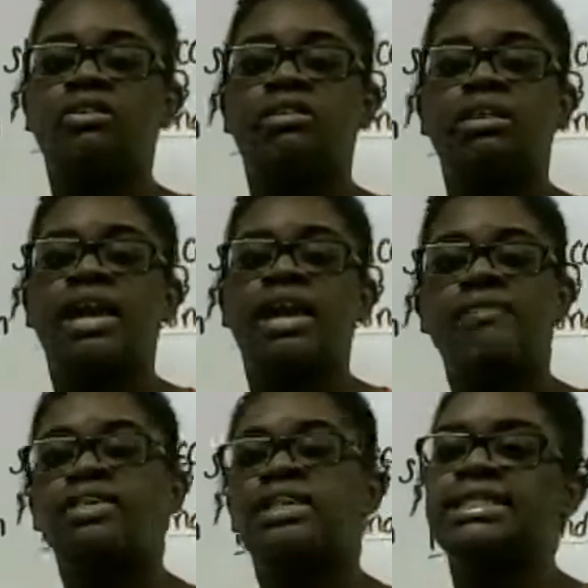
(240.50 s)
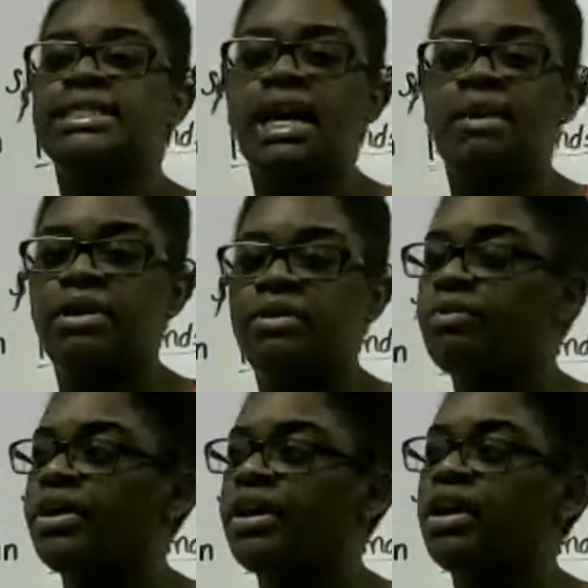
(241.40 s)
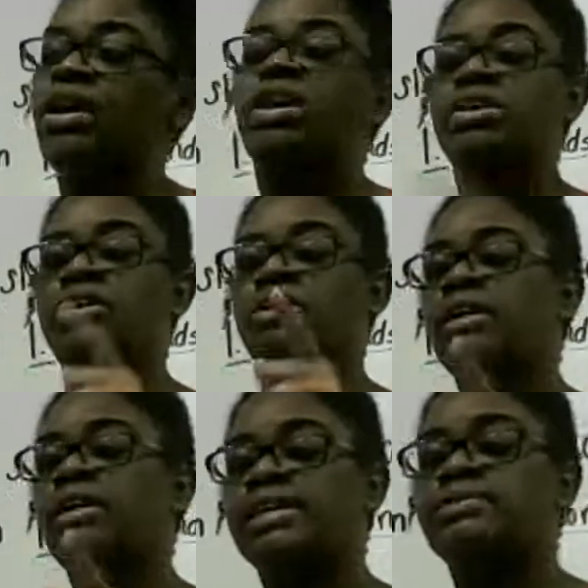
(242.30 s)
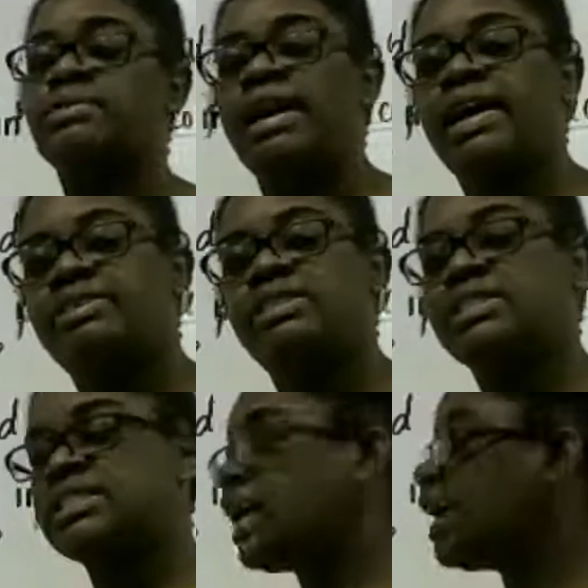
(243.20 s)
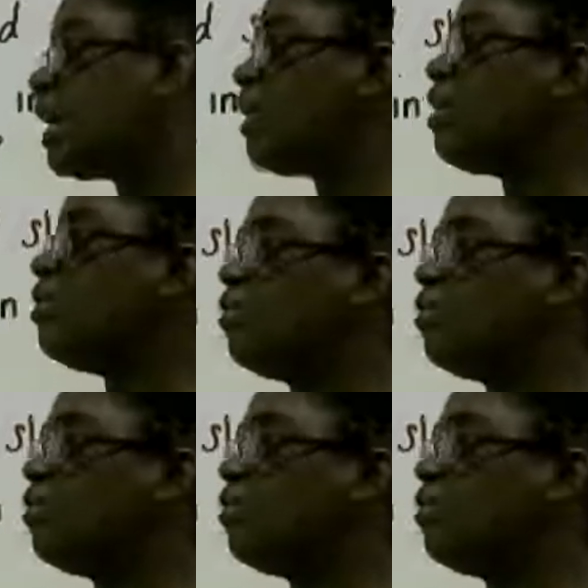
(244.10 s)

you're going to have an assignment where you guys will have to decide